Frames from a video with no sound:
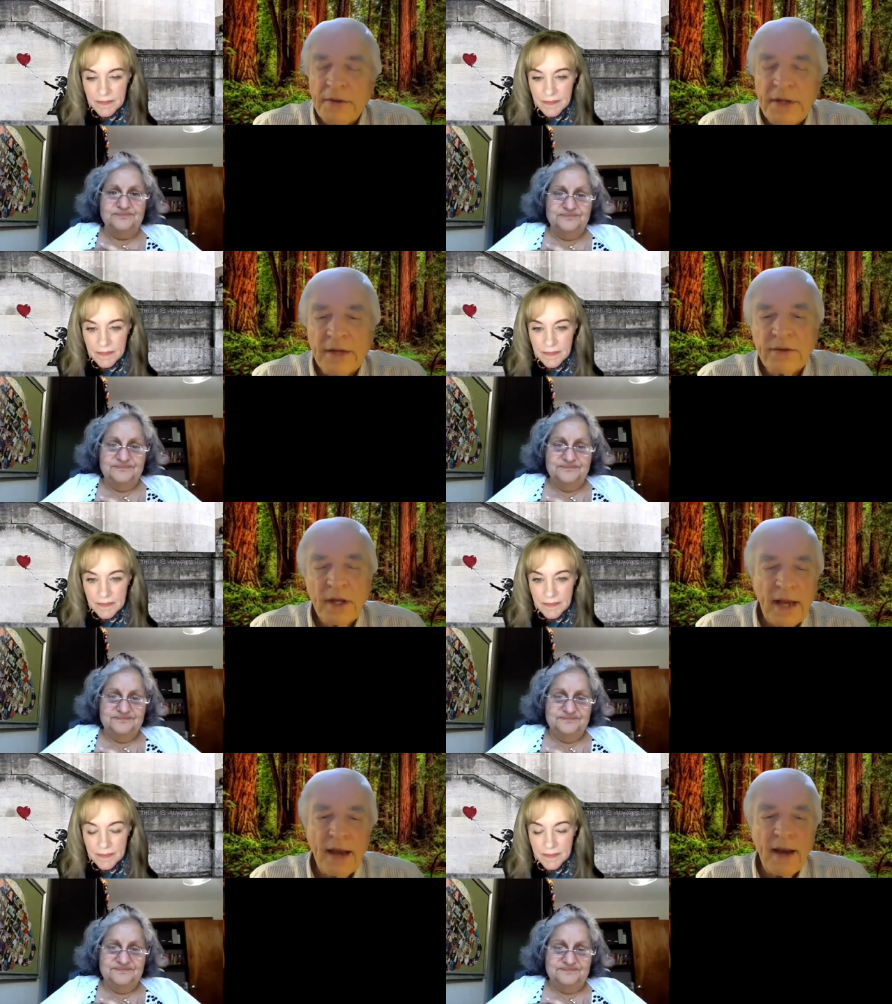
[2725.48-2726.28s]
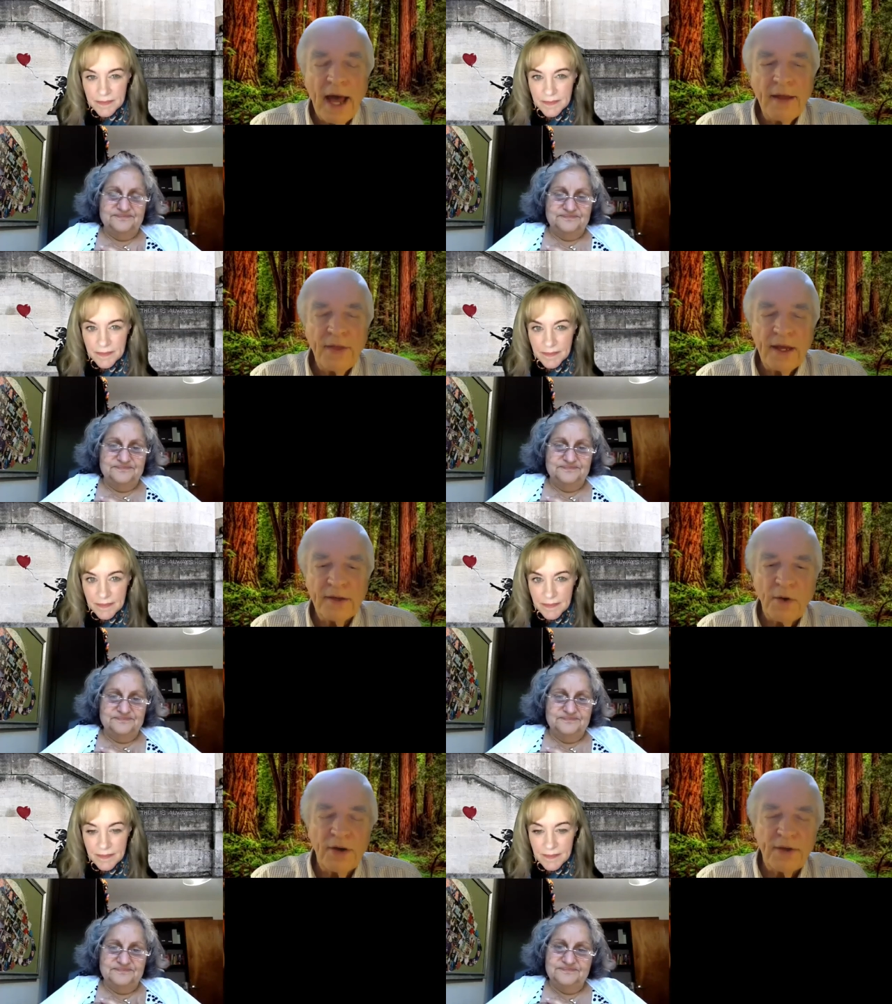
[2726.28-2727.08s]
Speaker 1: Yes, and I think,
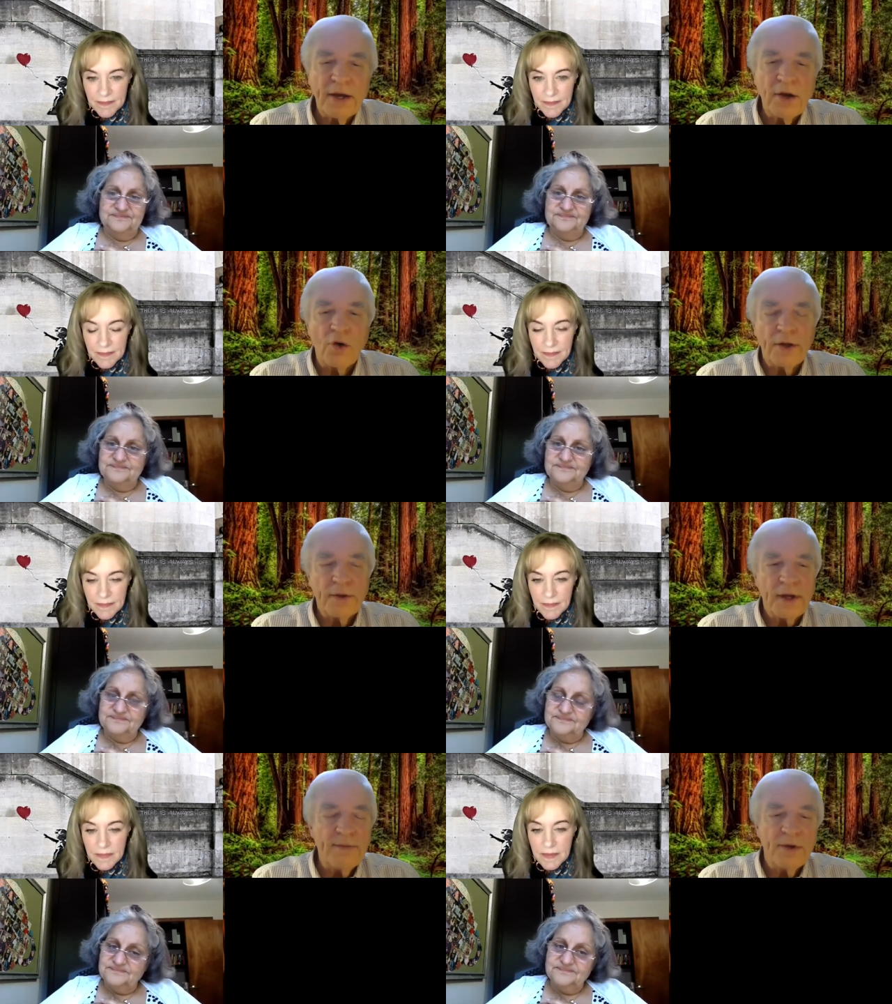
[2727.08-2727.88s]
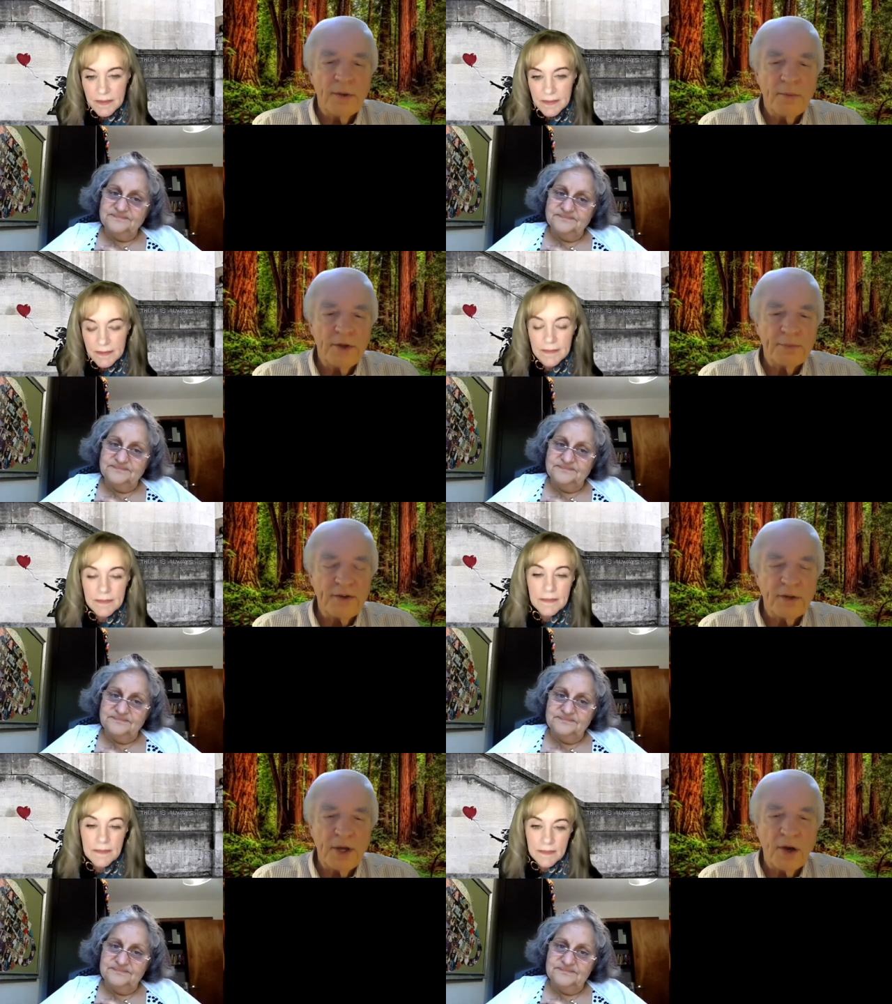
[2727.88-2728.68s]
as far as I know, even
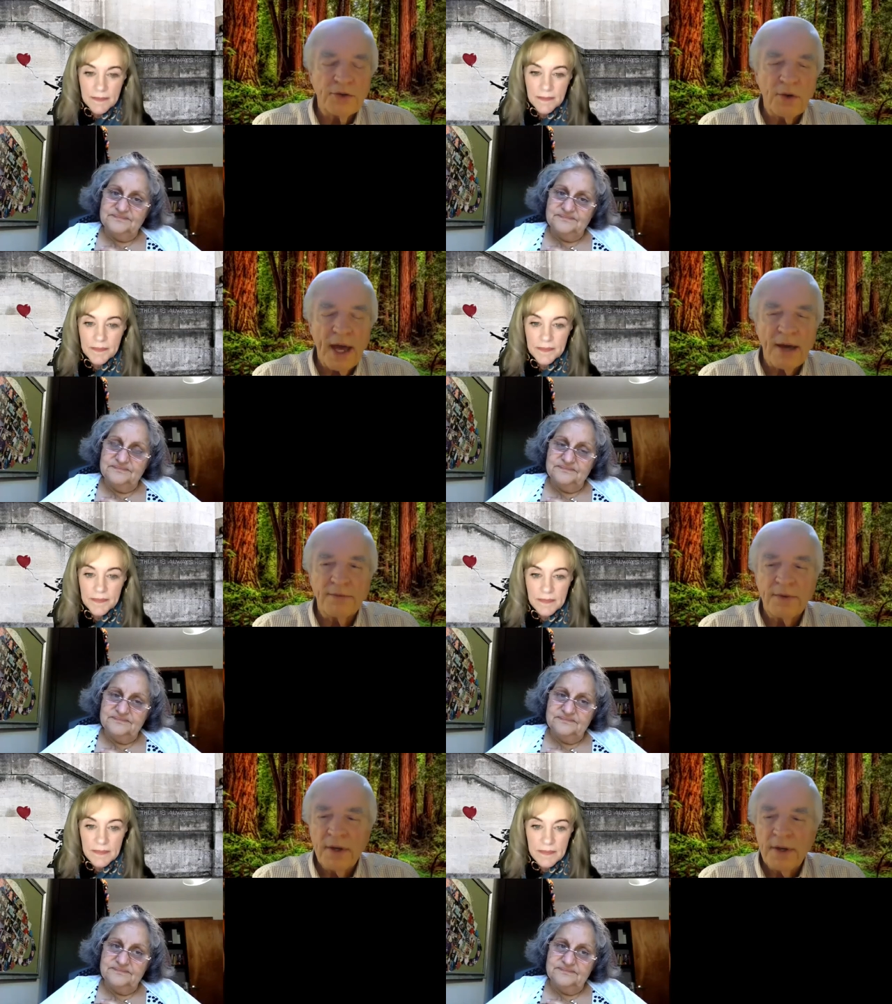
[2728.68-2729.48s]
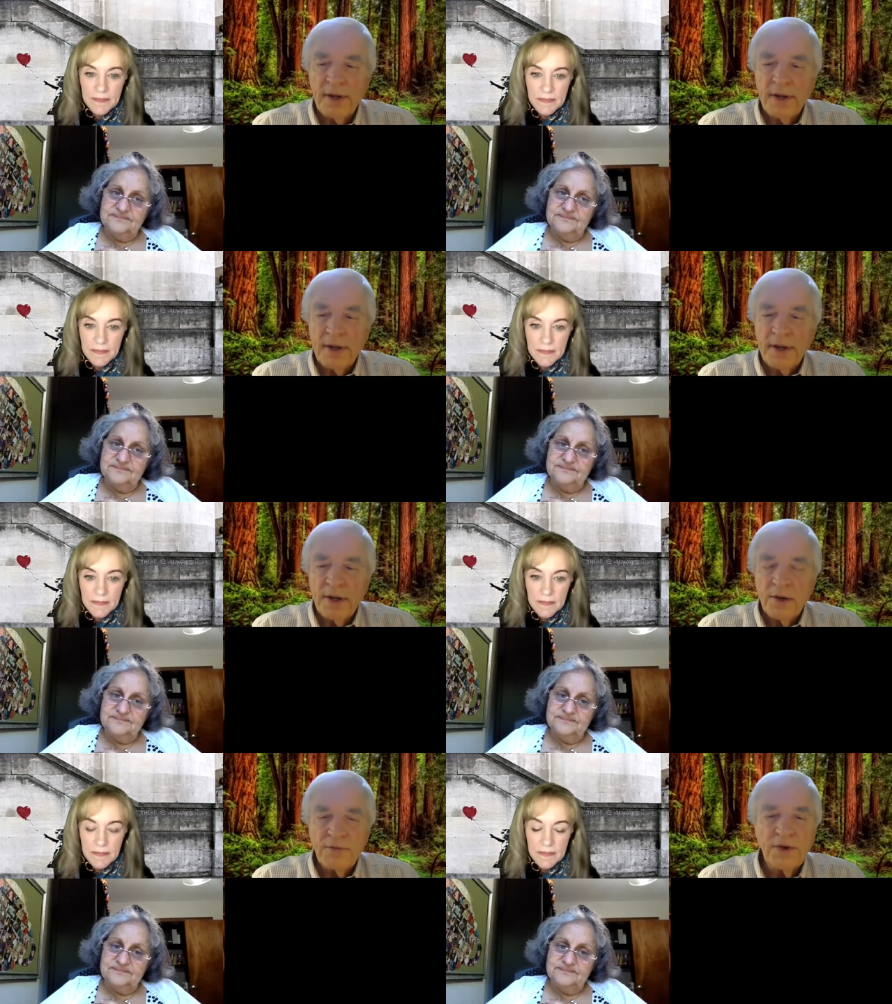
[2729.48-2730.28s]
especially because you have
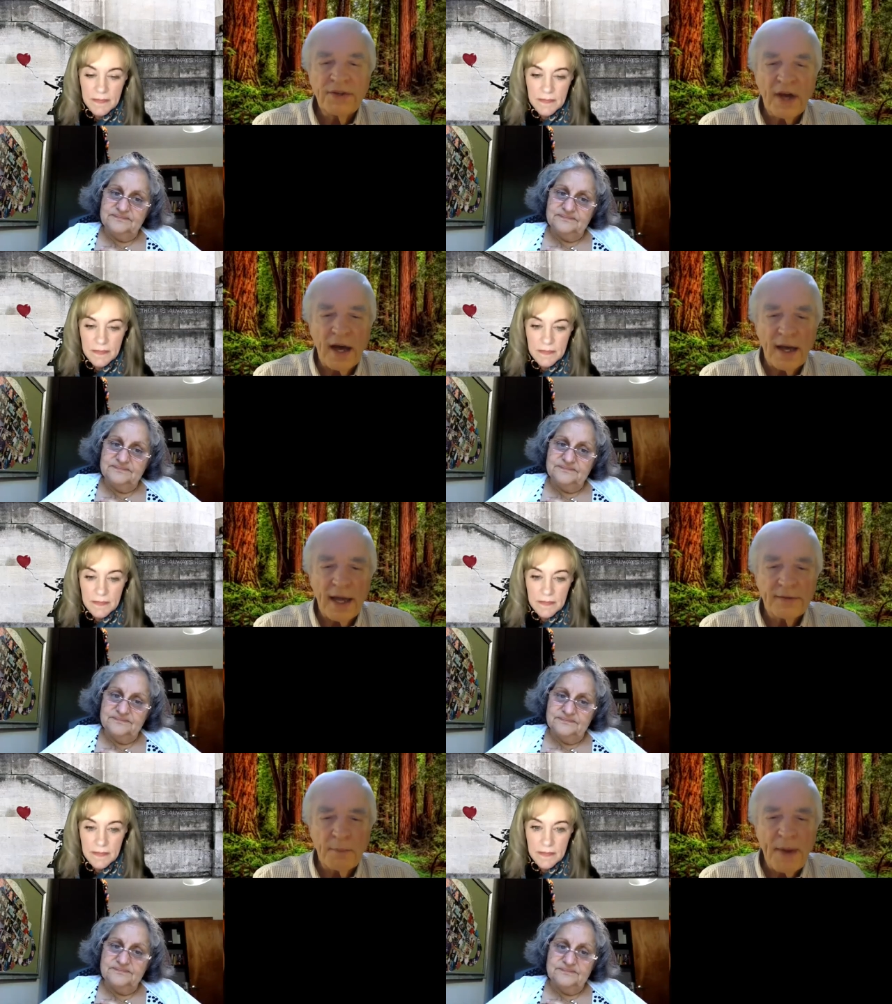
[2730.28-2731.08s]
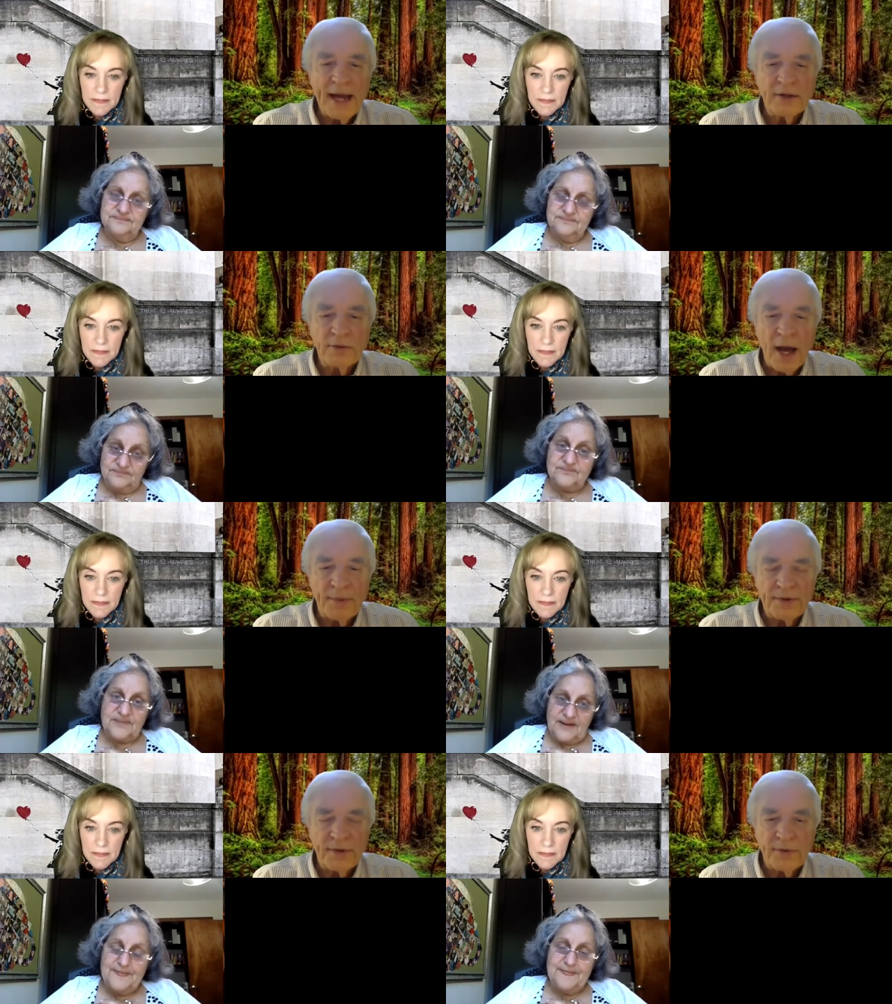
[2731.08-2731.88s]
Fusha as a backdrop,
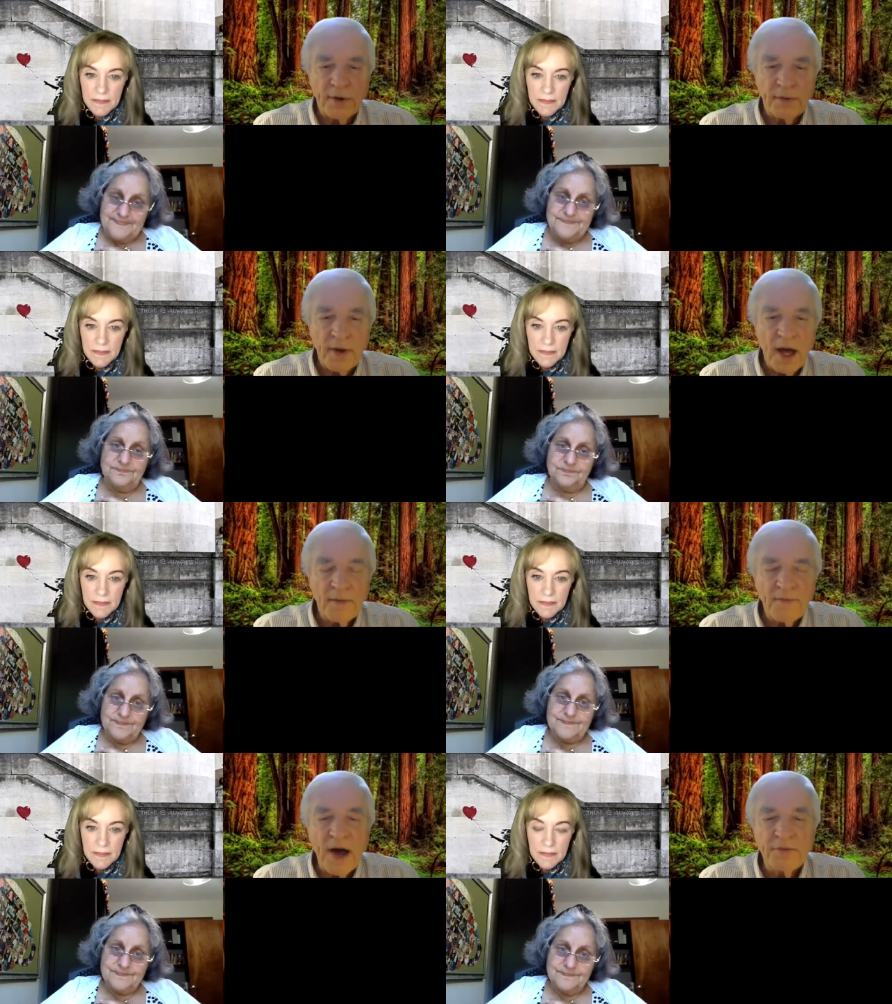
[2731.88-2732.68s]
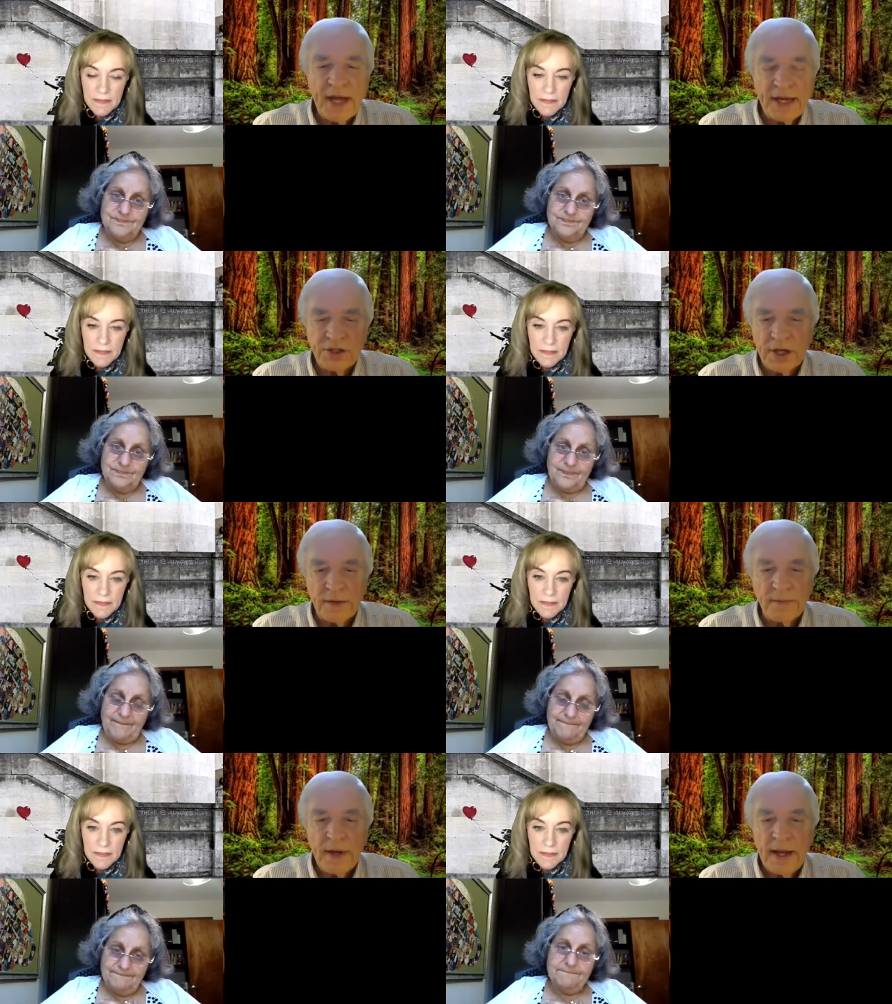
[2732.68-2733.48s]
as a sort of
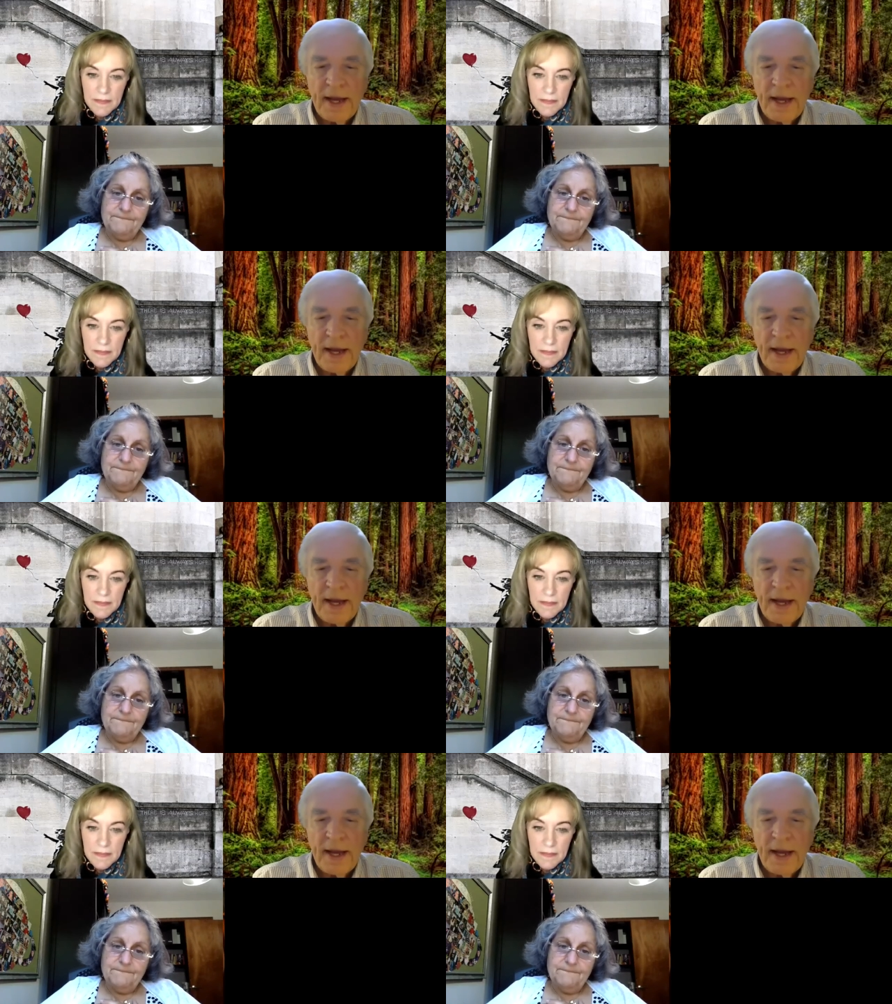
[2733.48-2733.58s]
foundation,